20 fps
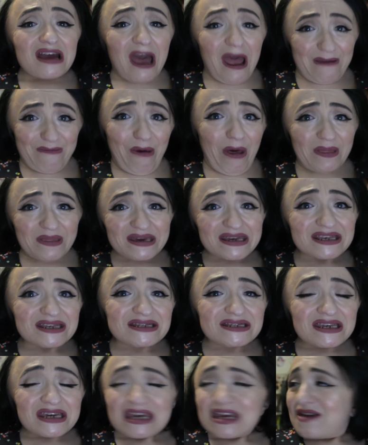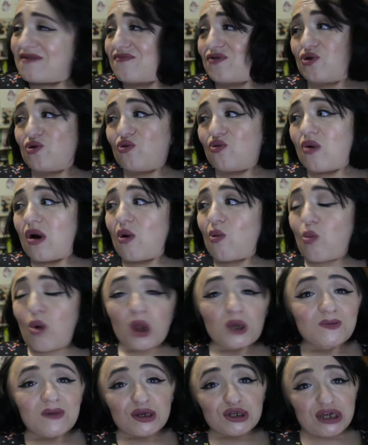I bought this. If you
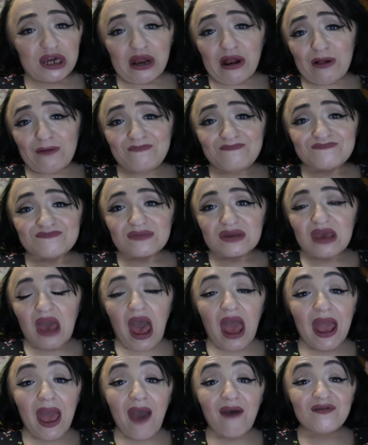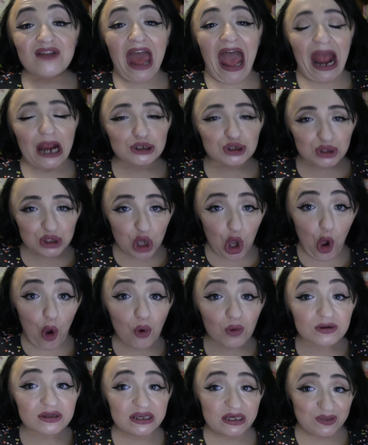watch my channel, I haven't actually
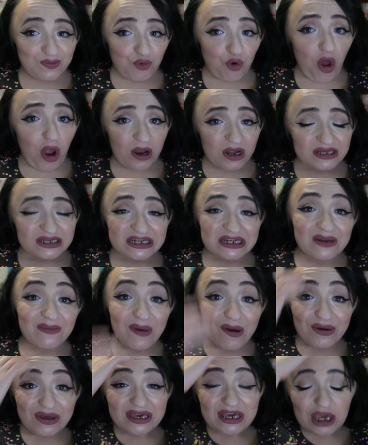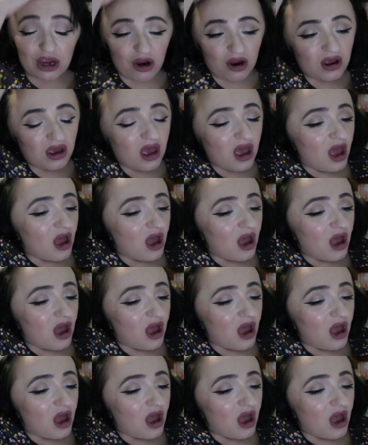owned this product in about a year.